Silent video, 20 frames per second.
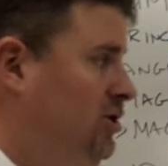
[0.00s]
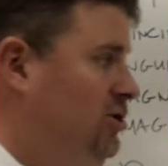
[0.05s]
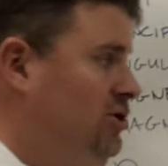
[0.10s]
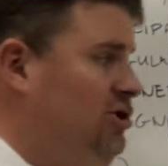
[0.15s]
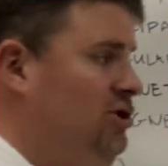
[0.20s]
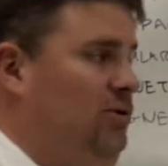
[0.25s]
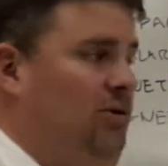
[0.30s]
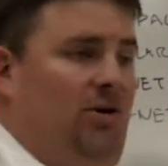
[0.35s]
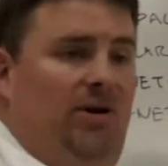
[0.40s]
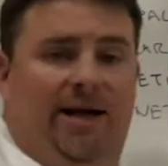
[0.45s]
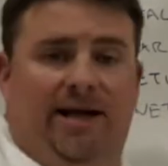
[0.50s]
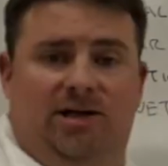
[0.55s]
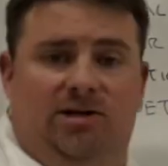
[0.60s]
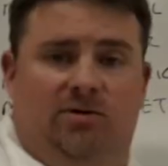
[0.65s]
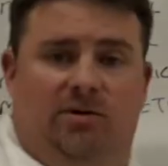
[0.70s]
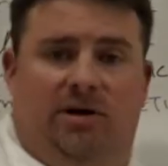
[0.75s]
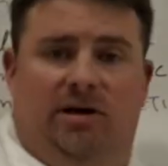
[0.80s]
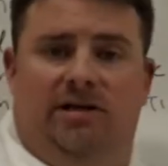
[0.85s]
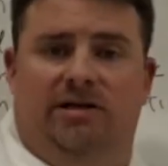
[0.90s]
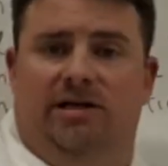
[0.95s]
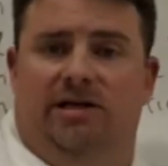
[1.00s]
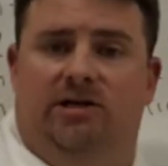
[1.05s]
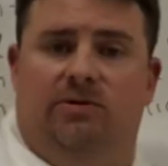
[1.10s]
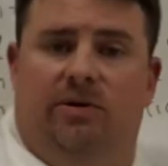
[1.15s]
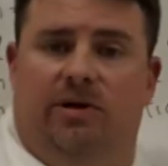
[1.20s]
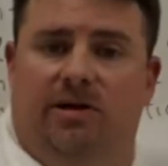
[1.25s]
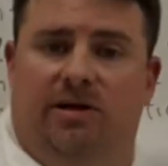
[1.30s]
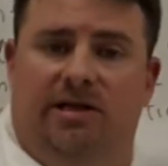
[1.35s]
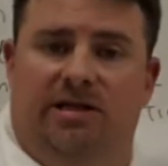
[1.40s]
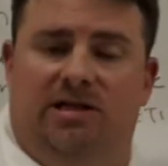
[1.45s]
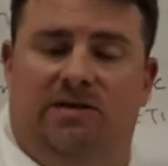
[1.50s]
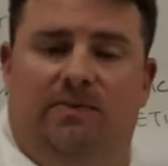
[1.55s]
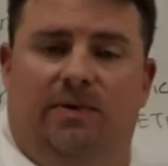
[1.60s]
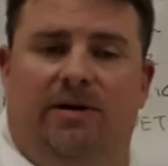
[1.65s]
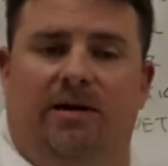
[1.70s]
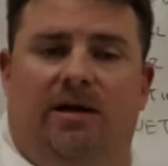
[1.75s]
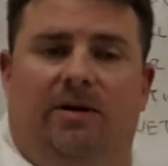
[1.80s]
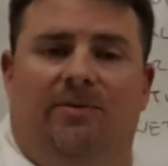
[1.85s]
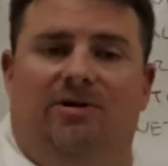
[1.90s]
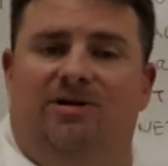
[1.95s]
2 electrons. Each one of these
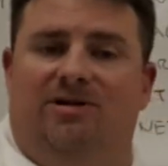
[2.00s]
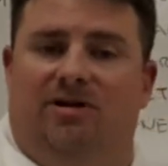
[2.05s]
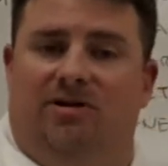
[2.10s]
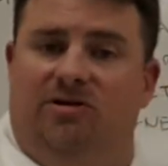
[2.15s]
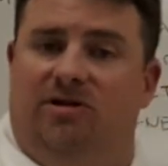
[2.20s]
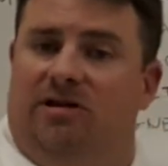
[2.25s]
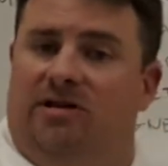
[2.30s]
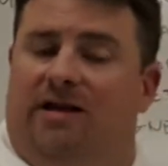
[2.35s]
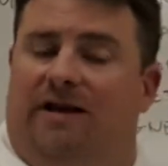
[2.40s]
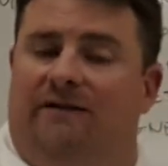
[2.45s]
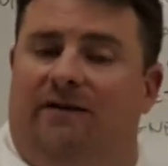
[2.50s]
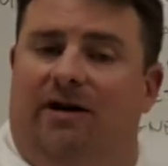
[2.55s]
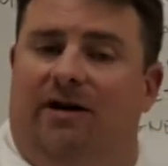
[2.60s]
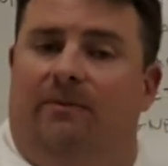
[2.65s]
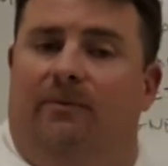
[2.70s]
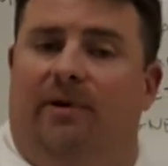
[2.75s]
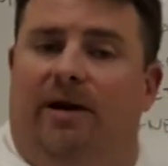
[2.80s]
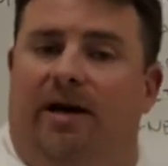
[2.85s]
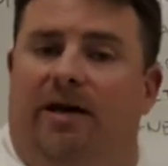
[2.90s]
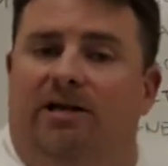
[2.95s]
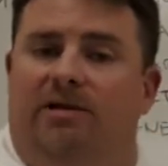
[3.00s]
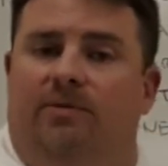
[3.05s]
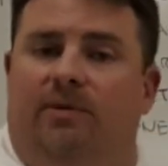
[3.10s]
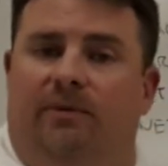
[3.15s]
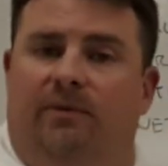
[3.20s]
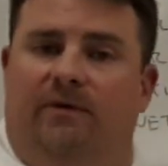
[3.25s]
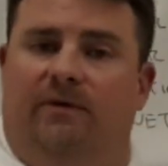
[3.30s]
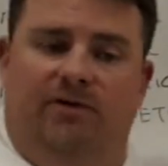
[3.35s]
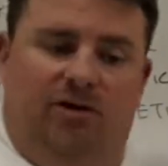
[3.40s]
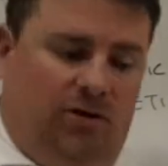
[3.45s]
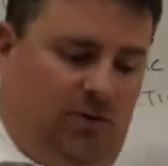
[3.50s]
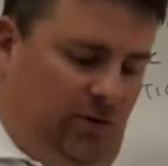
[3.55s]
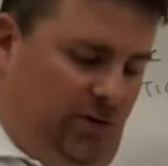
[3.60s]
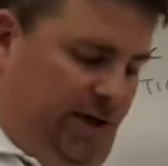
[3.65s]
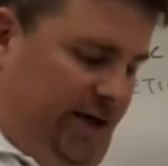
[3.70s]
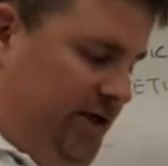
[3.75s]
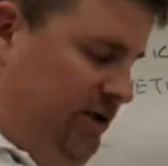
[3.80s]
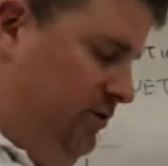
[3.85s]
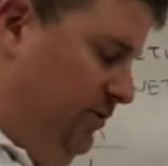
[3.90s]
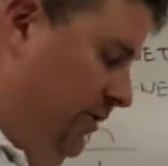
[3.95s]
spin numbers tells us I've got a maximum of 2
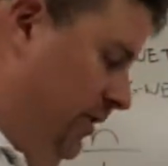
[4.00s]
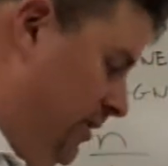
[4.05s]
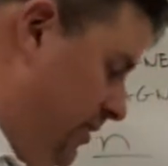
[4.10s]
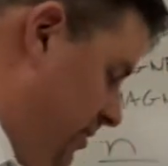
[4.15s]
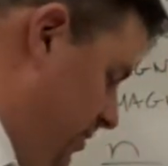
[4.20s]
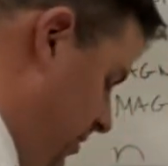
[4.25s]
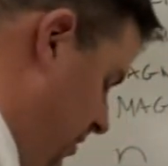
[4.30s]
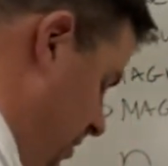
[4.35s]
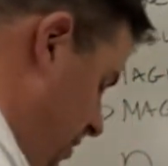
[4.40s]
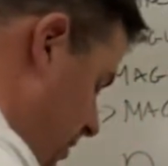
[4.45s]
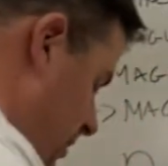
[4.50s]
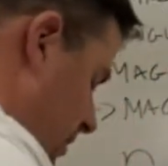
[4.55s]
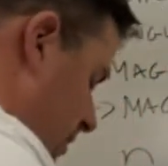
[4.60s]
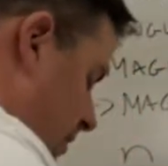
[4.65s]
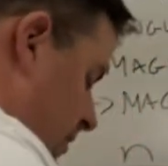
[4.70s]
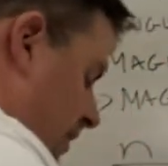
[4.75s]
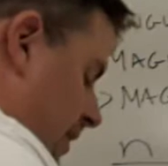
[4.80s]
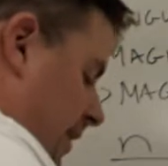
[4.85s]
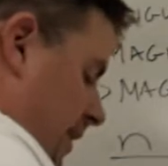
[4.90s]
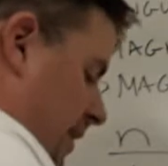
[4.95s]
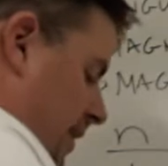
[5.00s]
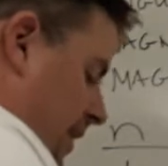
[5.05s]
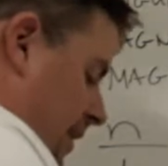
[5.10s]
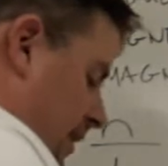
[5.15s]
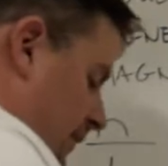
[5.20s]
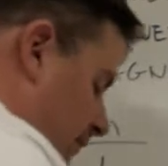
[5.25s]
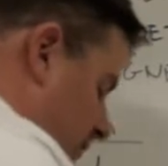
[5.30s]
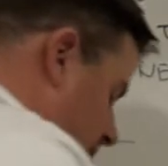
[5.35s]
electrons that I can have